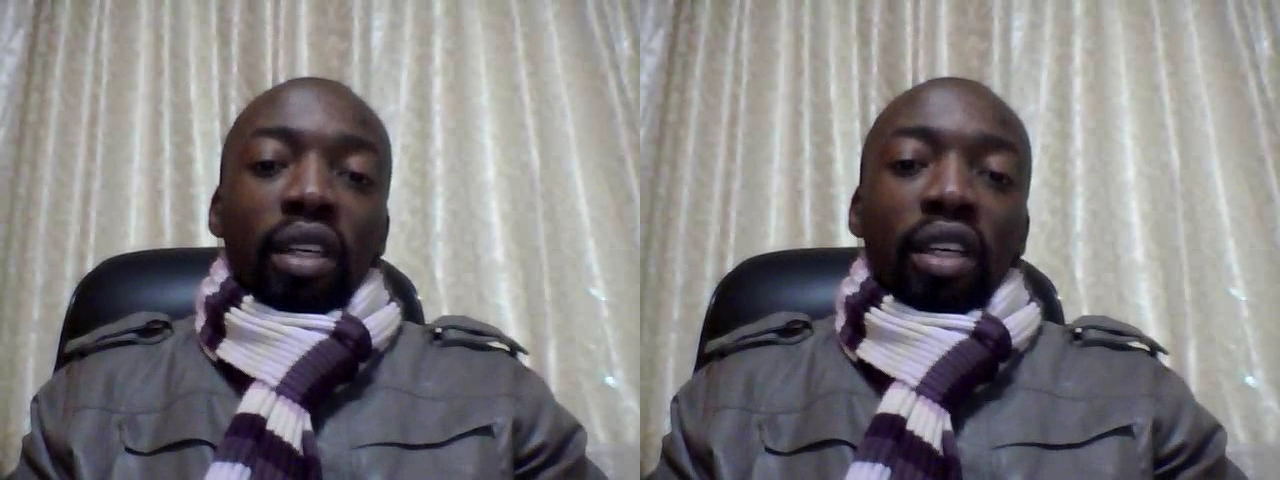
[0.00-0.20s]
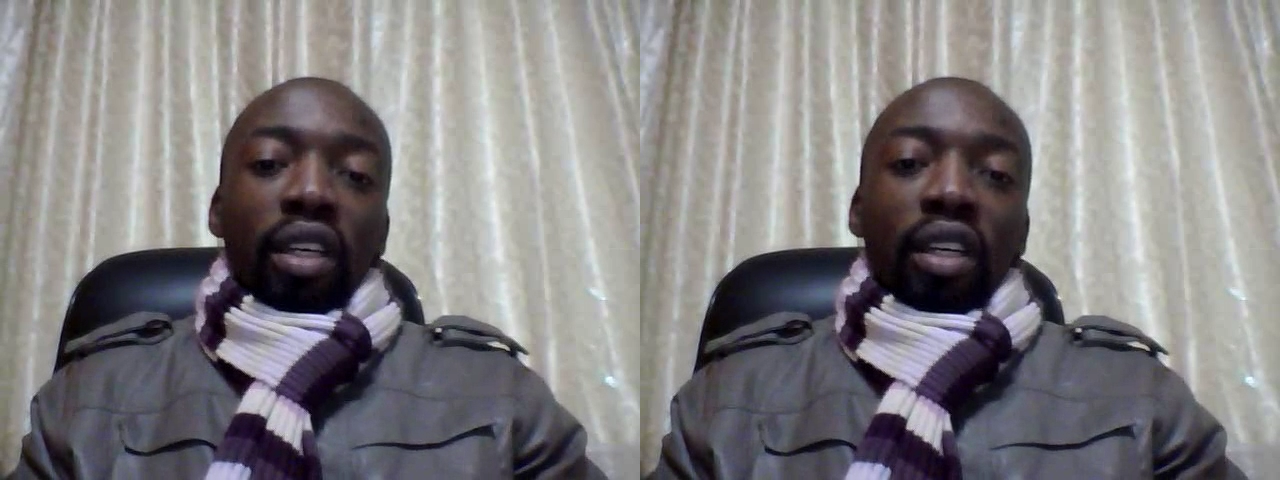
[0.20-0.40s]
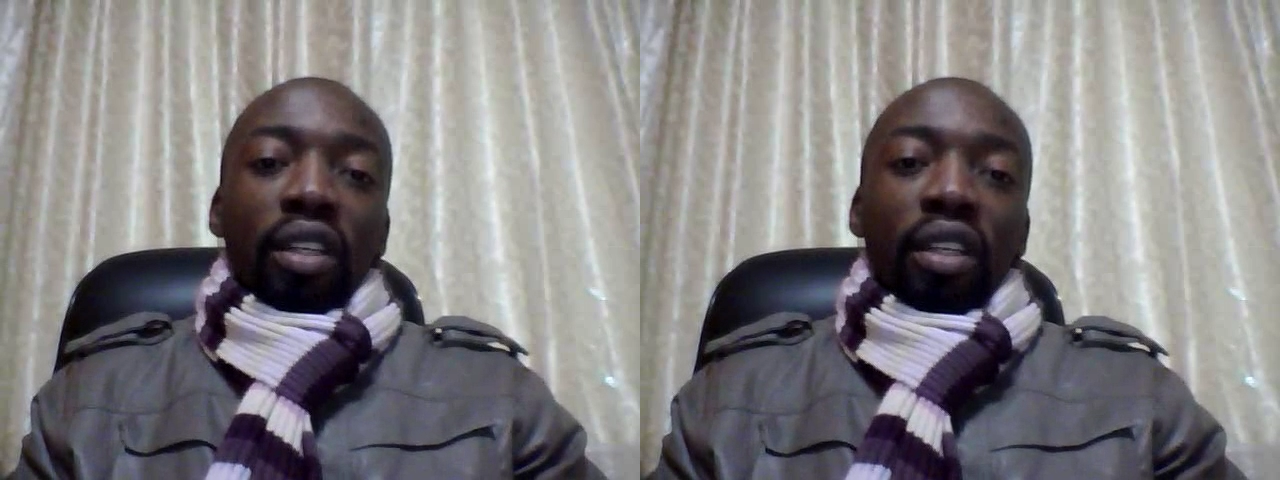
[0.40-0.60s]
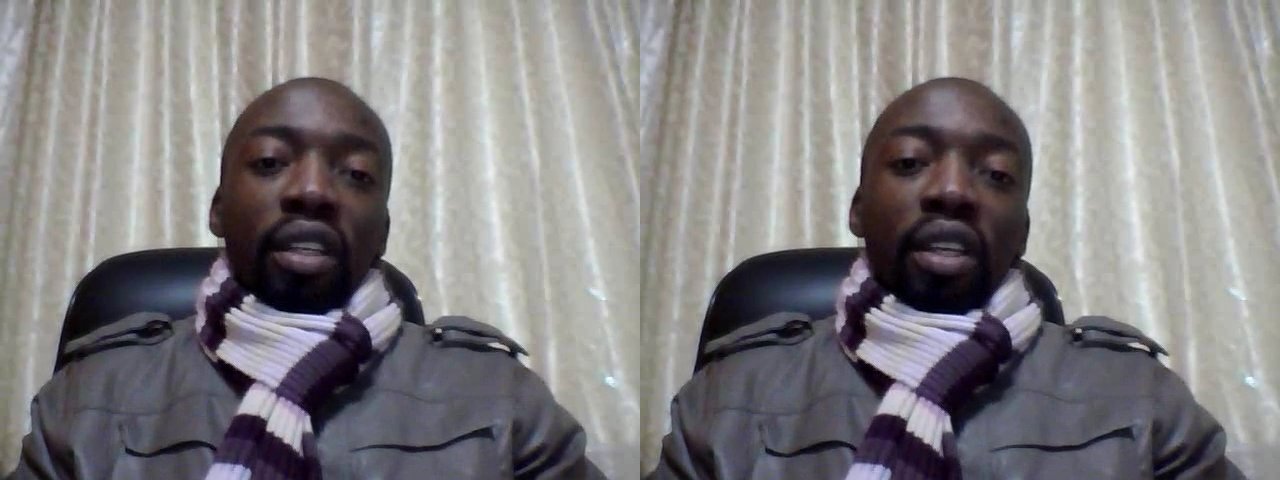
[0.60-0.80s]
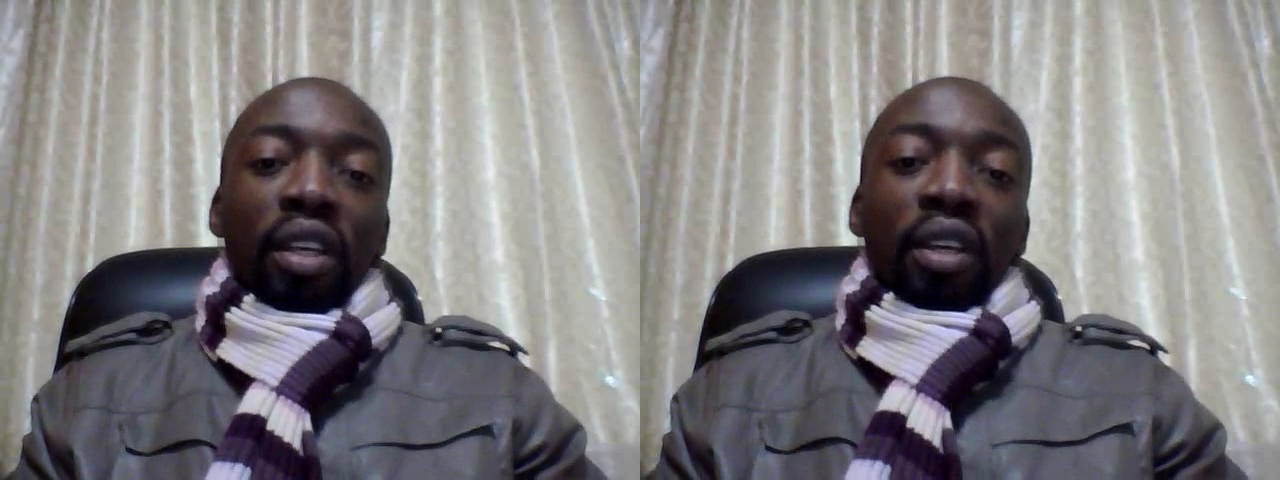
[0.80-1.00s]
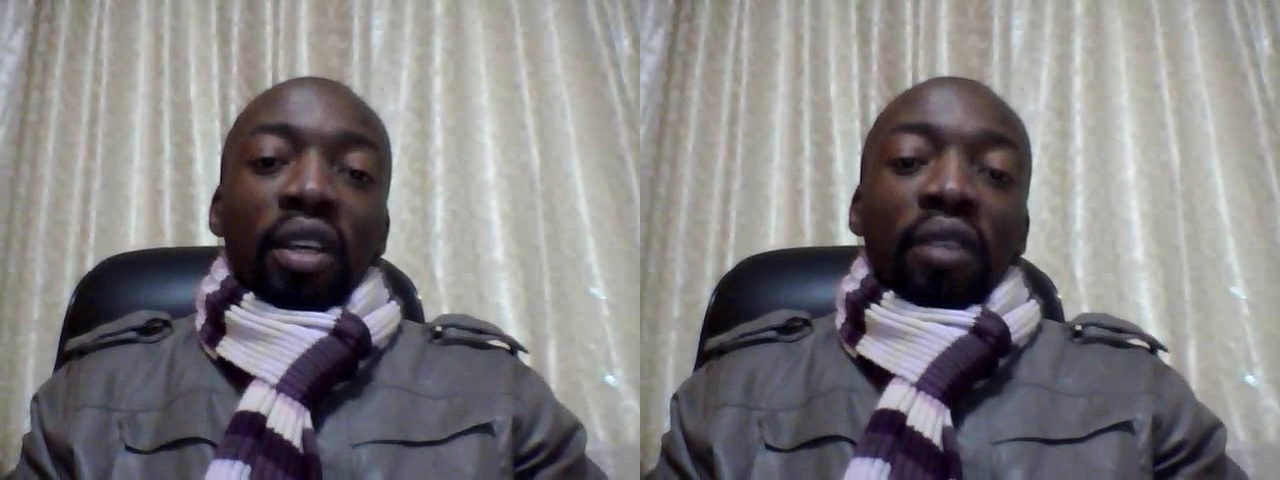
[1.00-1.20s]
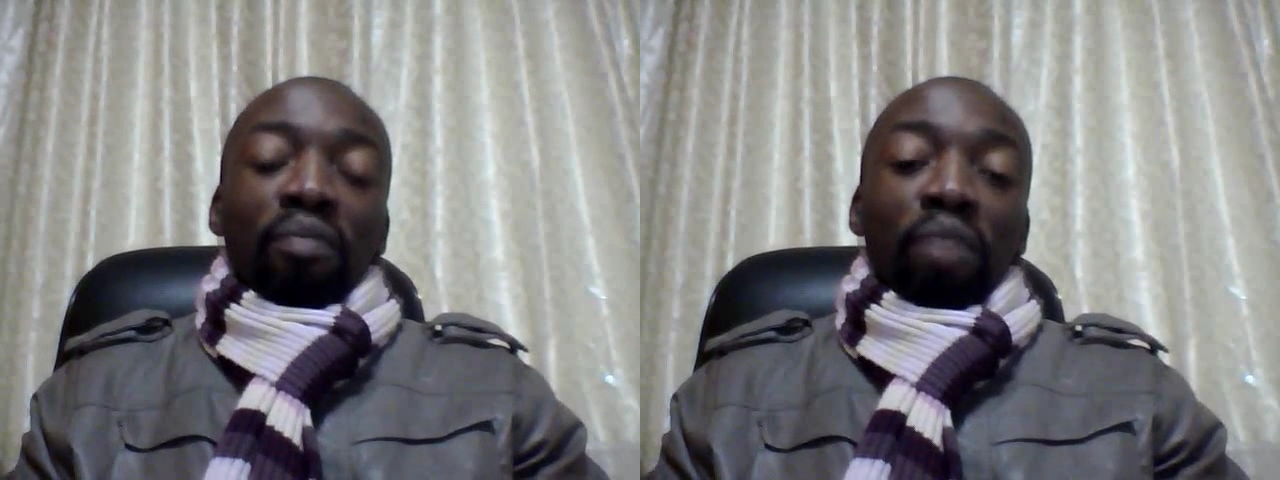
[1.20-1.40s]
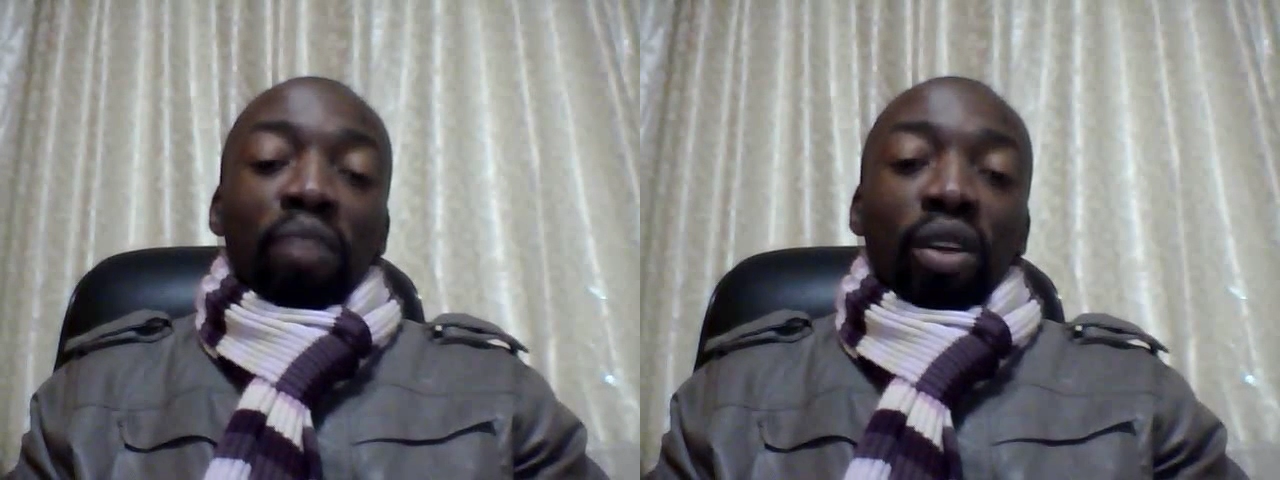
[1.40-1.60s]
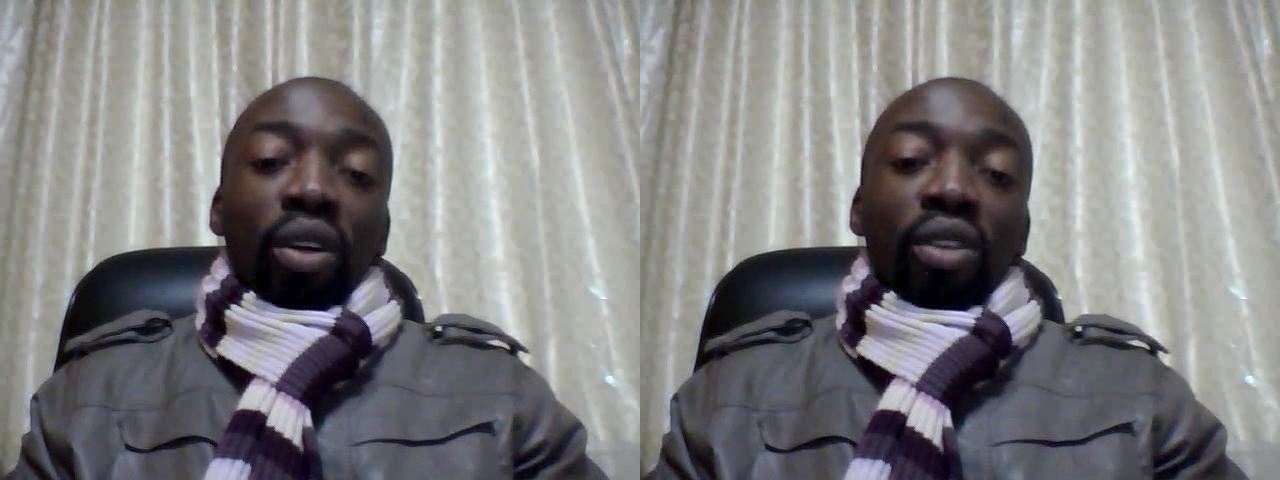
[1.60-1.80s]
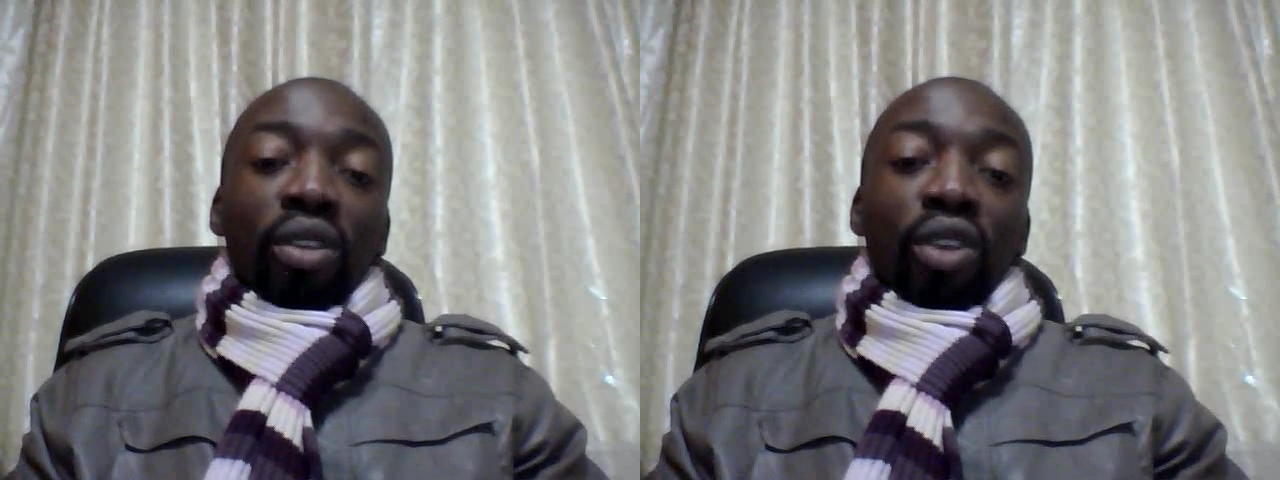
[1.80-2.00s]
Well, I just
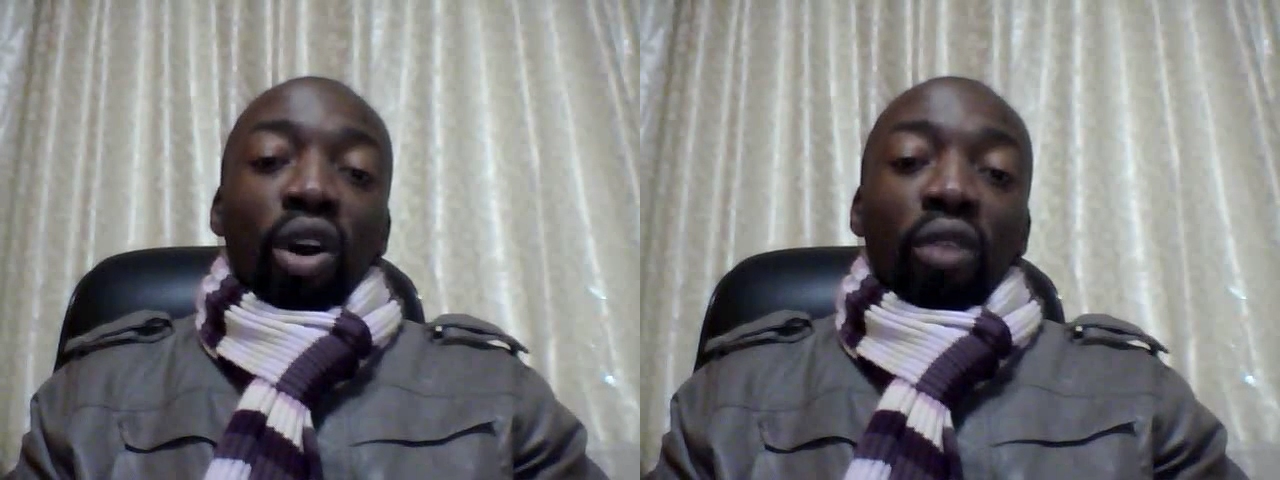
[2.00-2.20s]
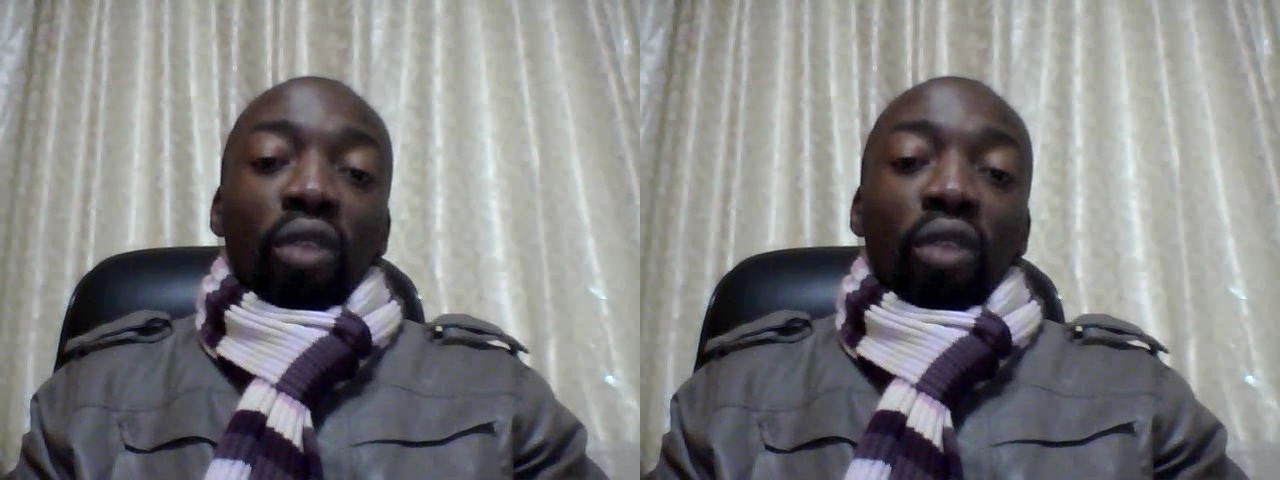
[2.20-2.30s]
underwent uh,